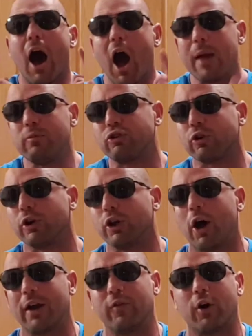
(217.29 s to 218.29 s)
I'm sure a
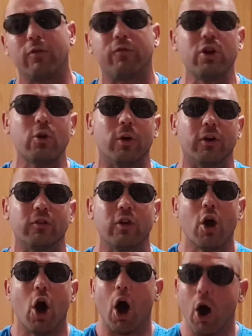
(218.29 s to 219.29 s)
lot of our viewers
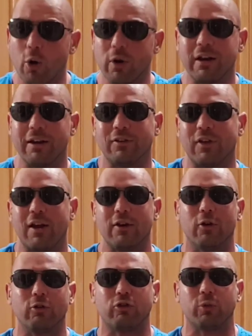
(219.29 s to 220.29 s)
own a
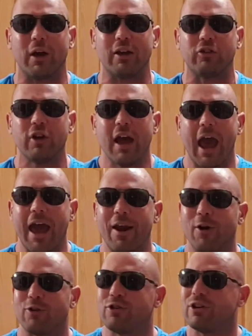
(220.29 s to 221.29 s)
Nintendo Switch and
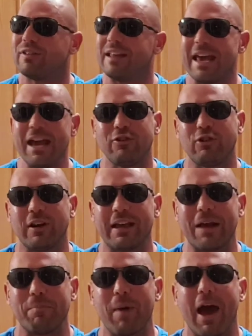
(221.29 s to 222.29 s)
are just itching to
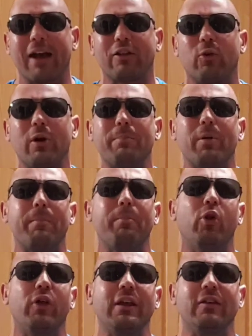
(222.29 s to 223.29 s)
get back to it, but
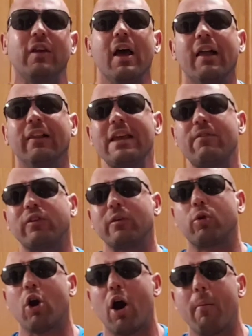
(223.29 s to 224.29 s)
please leave us
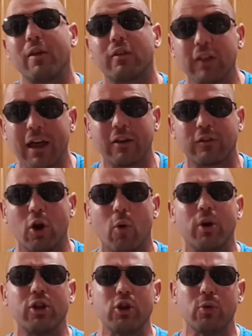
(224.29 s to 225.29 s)
some comments. Let us know
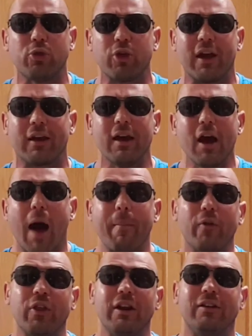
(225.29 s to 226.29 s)
what you think
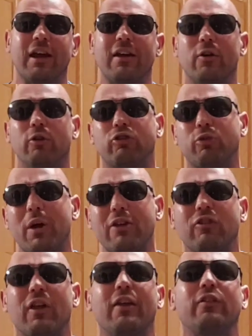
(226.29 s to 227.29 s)
about the Nintendo
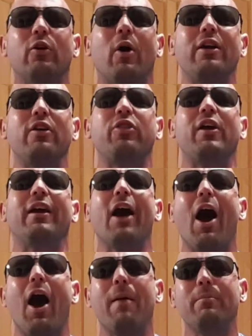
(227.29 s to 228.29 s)
Switch. Let us know how you think
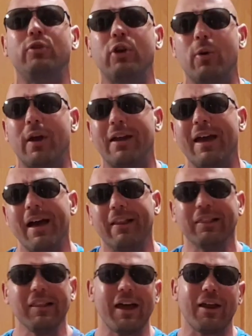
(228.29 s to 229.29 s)
I'm doing.
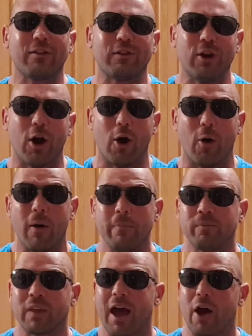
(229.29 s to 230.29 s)
Let us
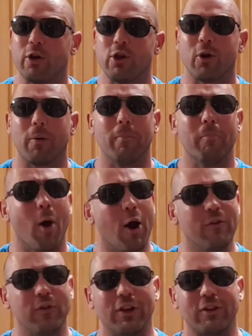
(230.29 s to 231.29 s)
know how your
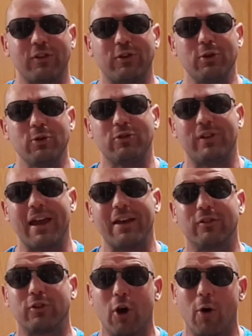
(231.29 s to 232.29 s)
marvelous Tuesday
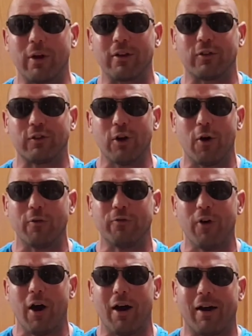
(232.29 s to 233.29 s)
is going so
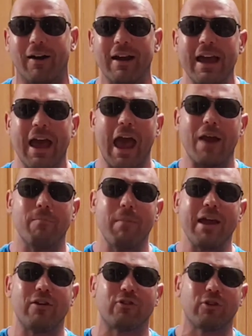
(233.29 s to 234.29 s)
far, and
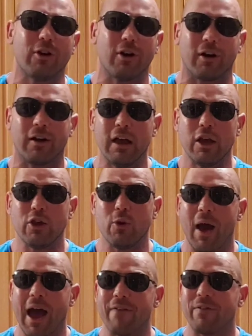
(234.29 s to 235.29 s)
make sure
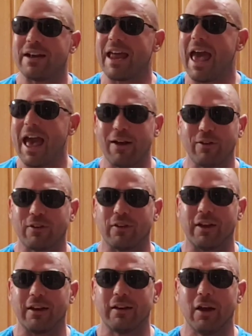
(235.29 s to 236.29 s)
you have an
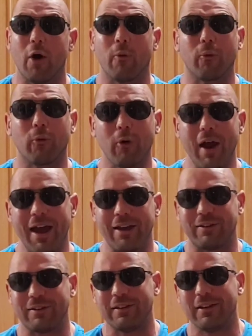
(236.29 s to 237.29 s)
excellent
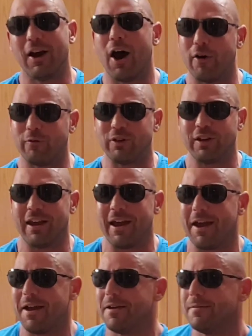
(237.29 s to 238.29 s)
rest of
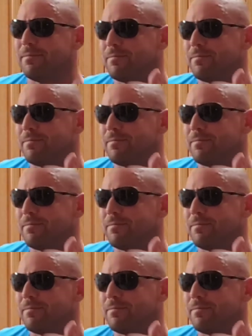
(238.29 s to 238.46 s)
today.